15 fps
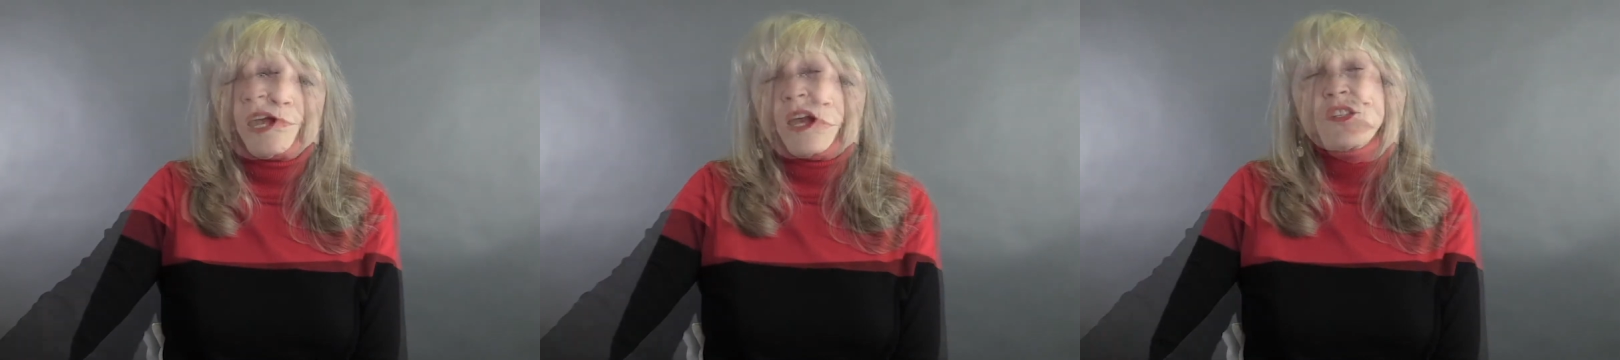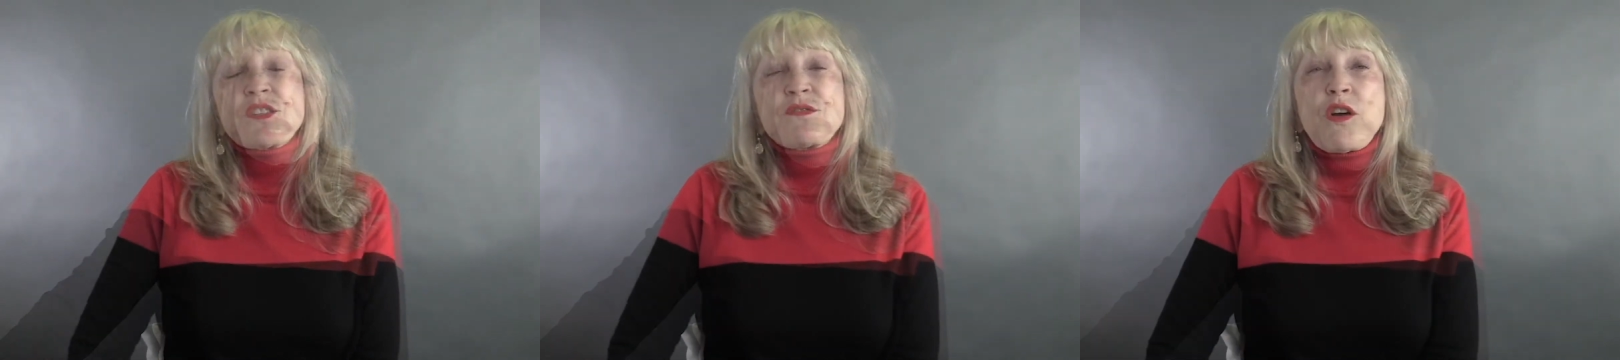
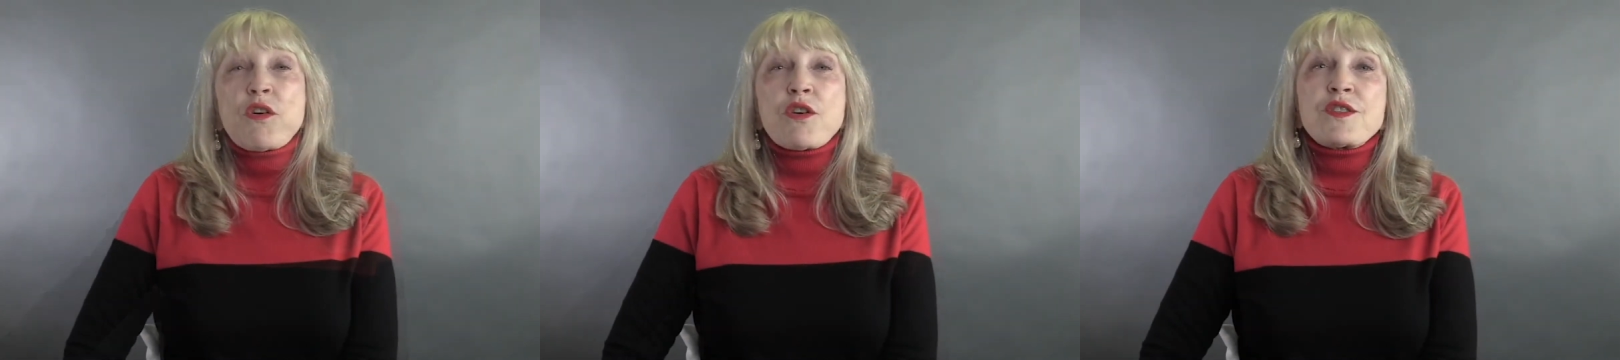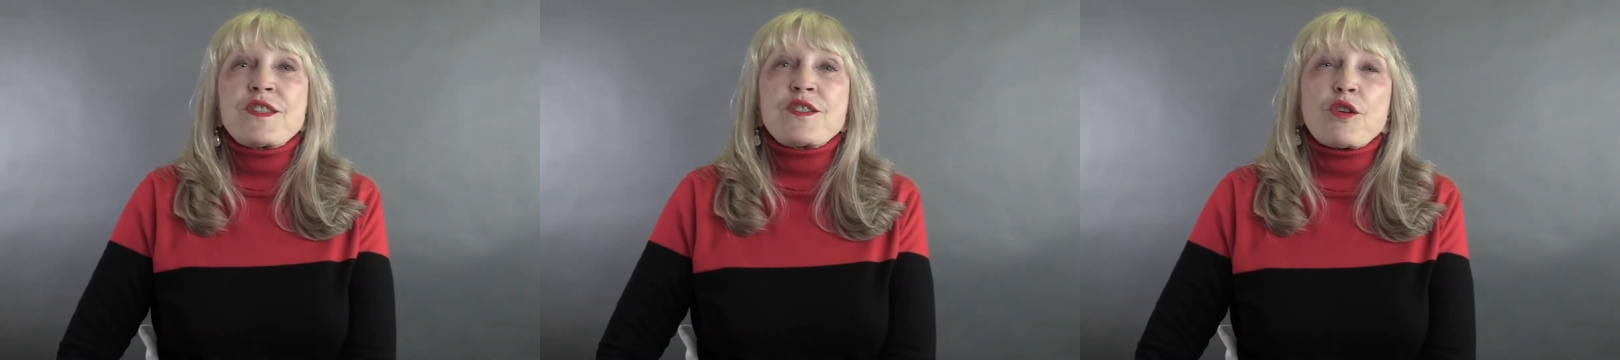As far
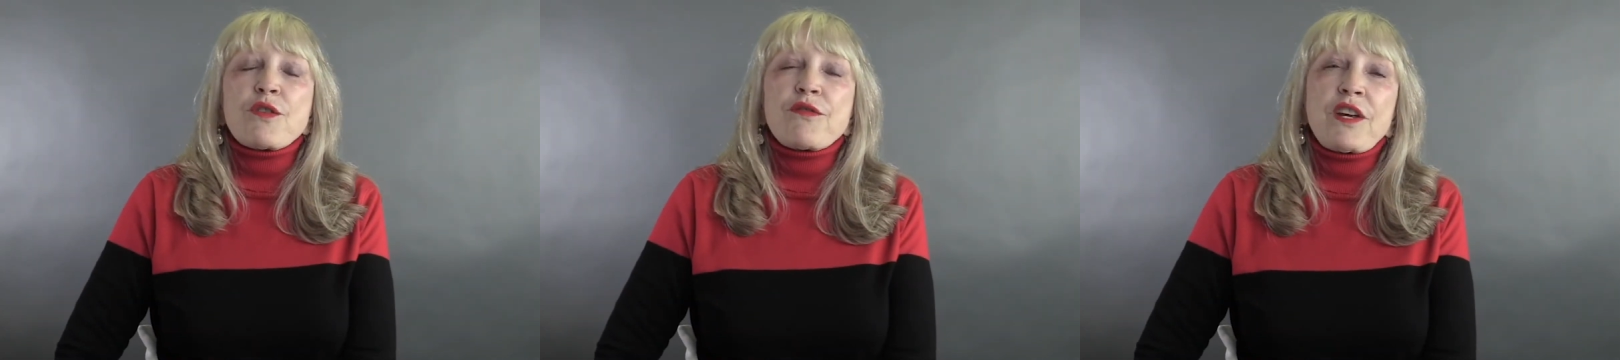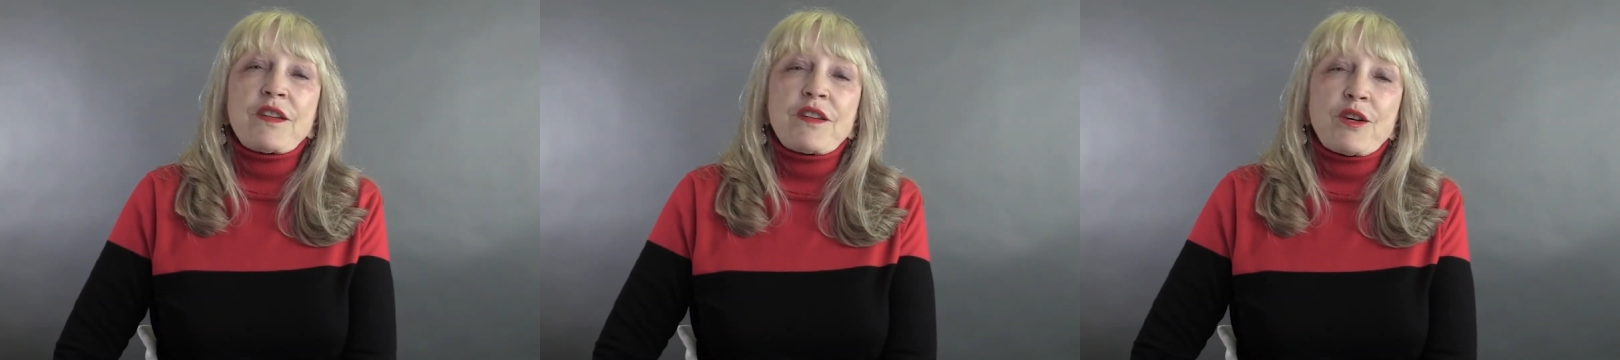as
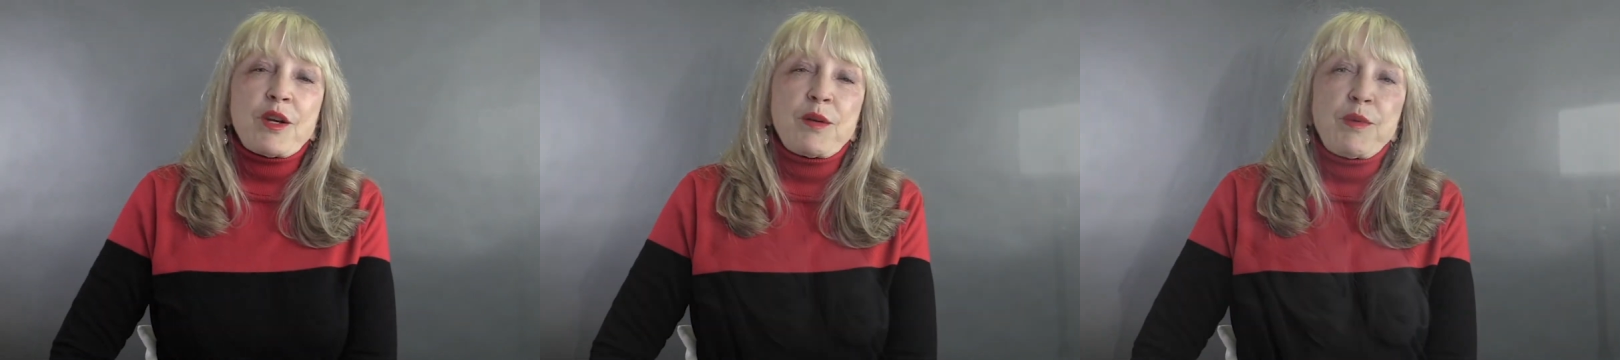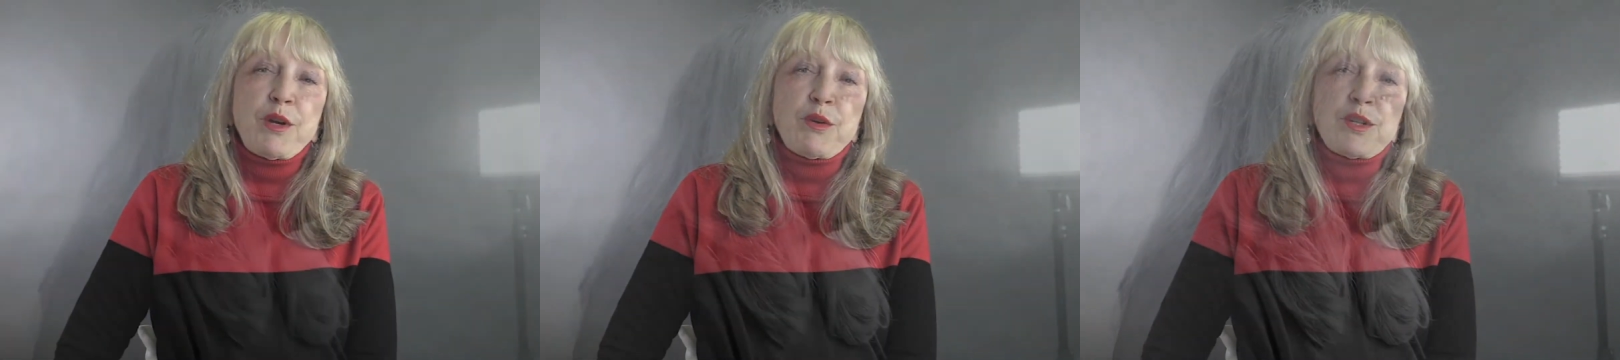serving the
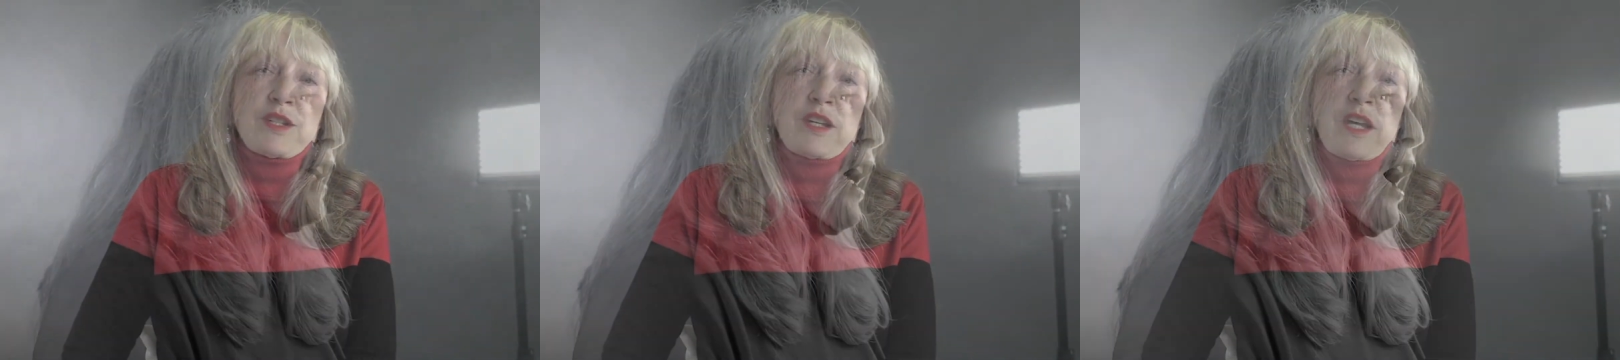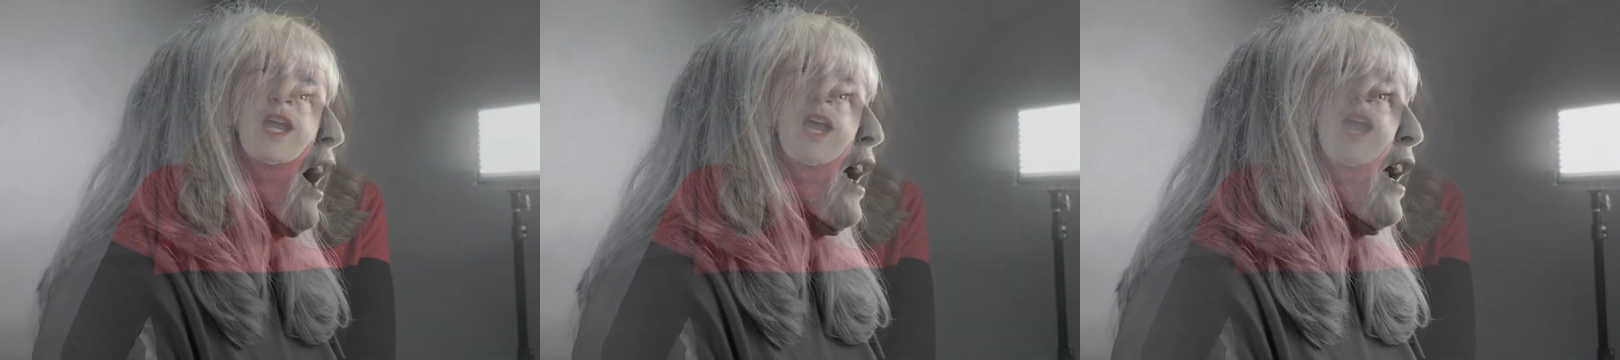community,